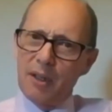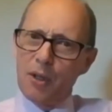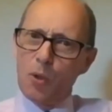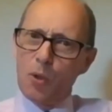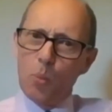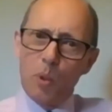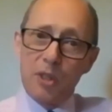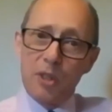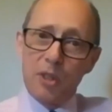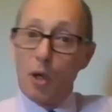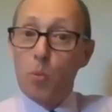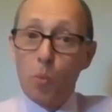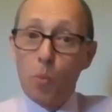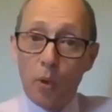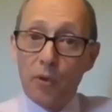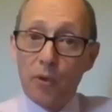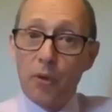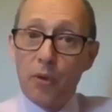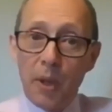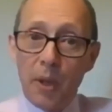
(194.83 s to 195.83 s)
we don't
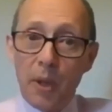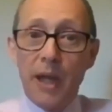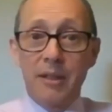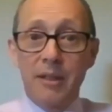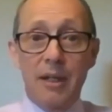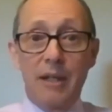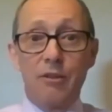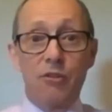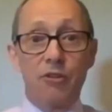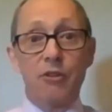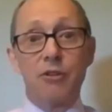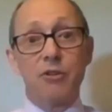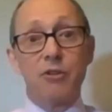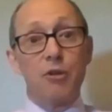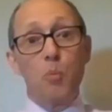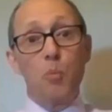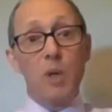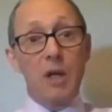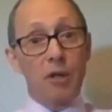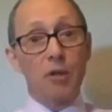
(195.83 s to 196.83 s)
want to pay attention to,
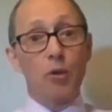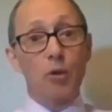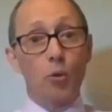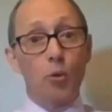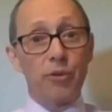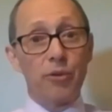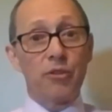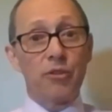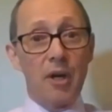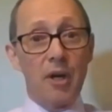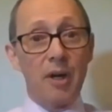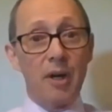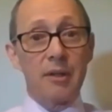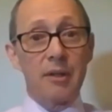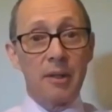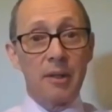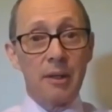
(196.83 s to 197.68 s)
we can all start